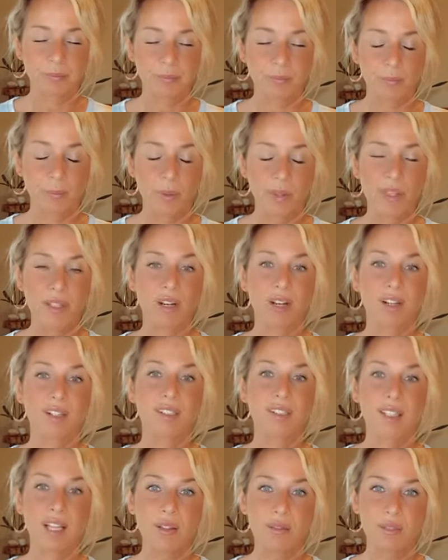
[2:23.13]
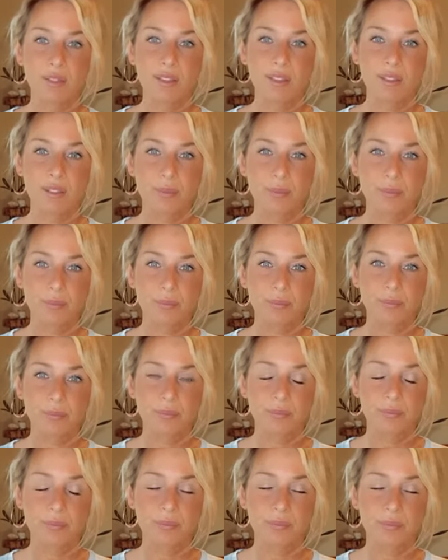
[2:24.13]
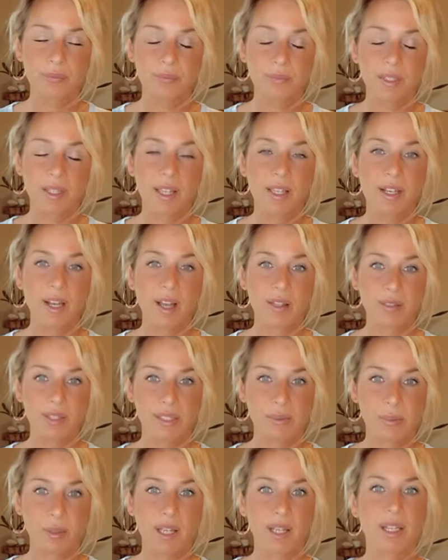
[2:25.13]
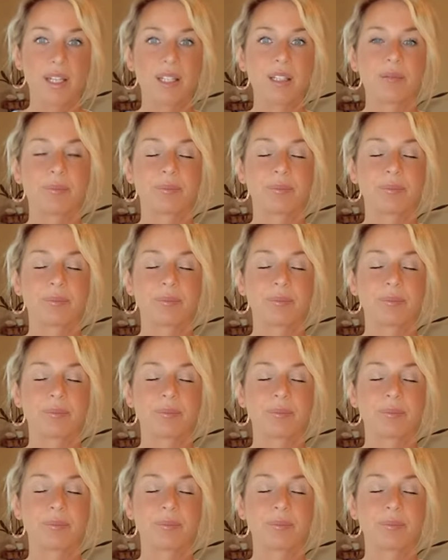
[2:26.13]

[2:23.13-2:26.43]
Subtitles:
within ourselves and on this planet.